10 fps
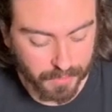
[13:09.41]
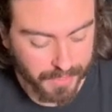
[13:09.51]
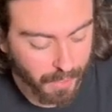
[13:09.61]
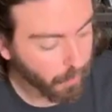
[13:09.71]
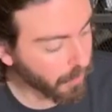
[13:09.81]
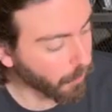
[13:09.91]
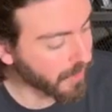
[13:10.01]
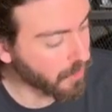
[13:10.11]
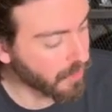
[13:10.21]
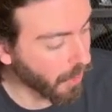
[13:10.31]
Now we're
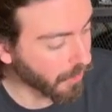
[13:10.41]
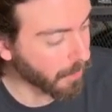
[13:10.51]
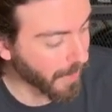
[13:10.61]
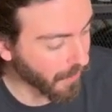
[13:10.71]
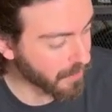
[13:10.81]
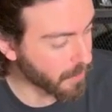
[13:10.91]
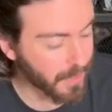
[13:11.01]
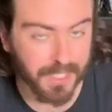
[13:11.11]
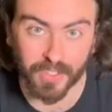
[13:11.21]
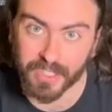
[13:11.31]
going to talk about
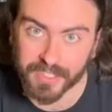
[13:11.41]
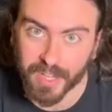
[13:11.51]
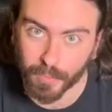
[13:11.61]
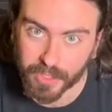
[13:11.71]
specifically that.